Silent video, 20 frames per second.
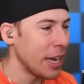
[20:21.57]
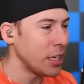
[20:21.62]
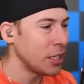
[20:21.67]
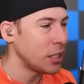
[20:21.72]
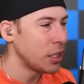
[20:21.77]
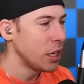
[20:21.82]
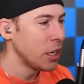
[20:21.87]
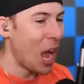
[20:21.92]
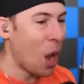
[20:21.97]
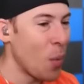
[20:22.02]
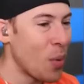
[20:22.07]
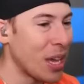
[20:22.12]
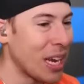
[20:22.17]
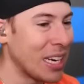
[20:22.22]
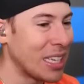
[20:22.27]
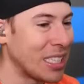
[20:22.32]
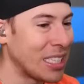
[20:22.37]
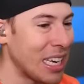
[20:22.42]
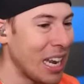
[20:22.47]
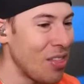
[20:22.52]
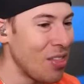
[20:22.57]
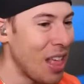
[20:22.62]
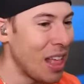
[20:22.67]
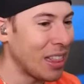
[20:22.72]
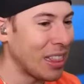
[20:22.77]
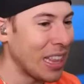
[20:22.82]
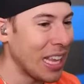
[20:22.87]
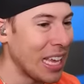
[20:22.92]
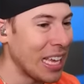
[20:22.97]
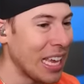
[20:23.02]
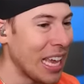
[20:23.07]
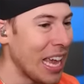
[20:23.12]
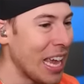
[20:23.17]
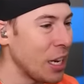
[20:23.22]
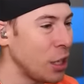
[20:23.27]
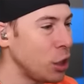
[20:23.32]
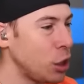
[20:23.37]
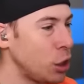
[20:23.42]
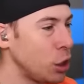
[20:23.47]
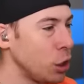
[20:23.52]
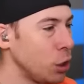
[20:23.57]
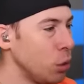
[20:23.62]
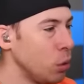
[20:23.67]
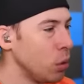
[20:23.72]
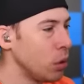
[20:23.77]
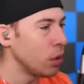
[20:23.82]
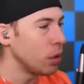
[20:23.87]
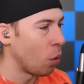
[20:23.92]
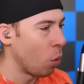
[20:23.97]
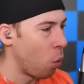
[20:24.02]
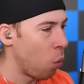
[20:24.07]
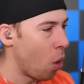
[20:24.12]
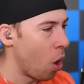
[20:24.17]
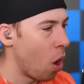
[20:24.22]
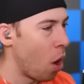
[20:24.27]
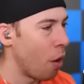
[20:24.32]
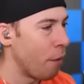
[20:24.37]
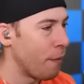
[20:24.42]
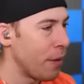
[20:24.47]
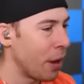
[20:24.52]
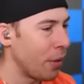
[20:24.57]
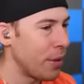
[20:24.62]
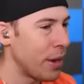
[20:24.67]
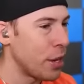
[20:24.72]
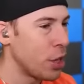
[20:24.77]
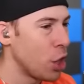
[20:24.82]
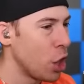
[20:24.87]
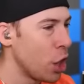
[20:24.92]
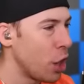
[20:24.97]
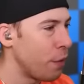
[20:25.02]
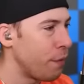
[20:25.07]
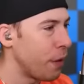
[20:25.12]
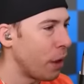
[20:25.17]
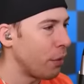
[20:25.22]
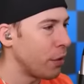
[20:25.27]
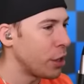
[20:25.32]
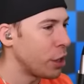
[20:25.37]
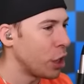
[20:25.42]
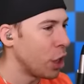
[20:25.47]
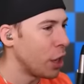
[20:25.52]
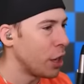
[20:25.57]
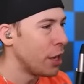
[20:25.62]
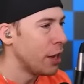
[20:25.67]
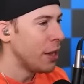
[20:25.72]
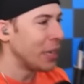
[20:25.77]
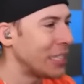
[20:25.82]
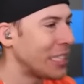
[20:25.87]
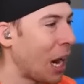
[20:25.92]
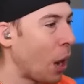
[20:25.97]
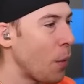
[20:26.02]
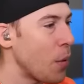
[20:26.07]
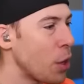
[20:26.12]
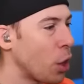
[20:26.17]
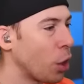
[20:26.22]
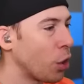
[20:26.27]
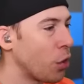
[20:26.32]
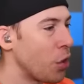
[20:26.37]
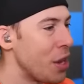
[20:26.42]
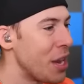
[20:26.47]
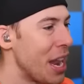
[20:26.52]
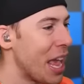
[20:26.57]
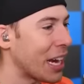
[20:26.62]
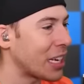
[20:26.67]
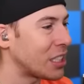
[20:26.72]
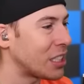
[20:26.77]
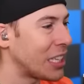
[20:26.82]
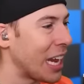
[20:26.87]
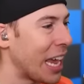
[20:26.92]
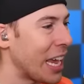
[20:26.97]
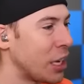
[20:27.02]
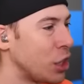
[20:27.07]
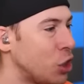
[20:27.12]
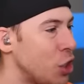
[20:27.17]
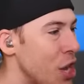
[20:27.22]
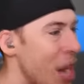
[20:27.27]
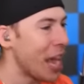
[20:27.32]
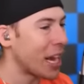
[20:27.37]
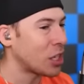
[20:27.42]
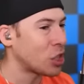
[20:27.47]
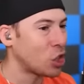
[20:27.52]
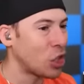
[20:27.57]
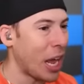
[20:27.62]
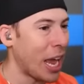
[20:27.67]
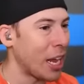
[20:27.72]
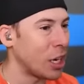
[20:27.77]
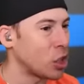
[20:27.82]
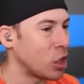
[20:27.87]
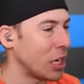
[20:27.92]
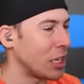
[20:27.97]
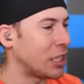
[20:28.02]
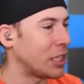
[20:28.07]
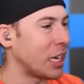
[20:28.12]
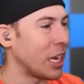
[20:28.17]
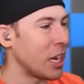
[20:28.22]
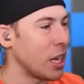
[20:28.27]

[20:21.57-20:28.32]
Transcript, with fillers: Nice. Now we got to send that thing into the wall. Very good. Very good. This is how we go to the next stage. Next stage. Let's